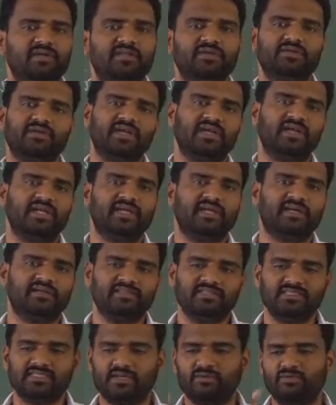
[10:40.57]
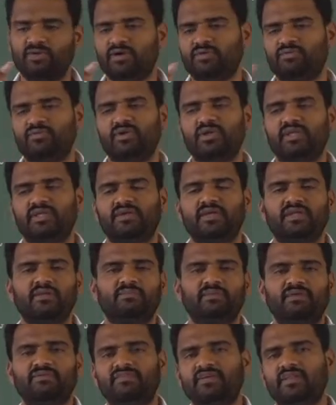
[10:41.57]
You can take it. These are what only you can
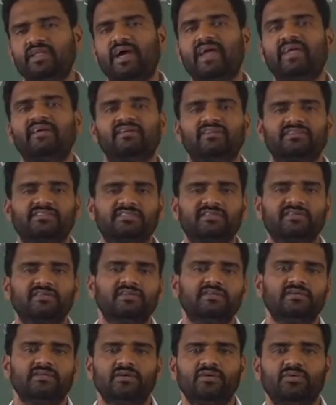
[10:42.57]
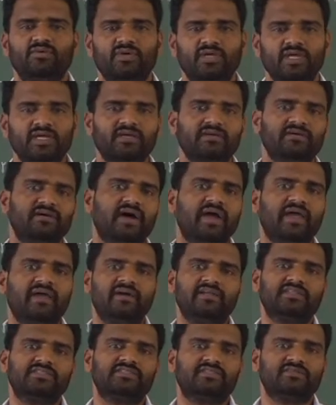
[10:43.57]
apply for ions. Okay, ions.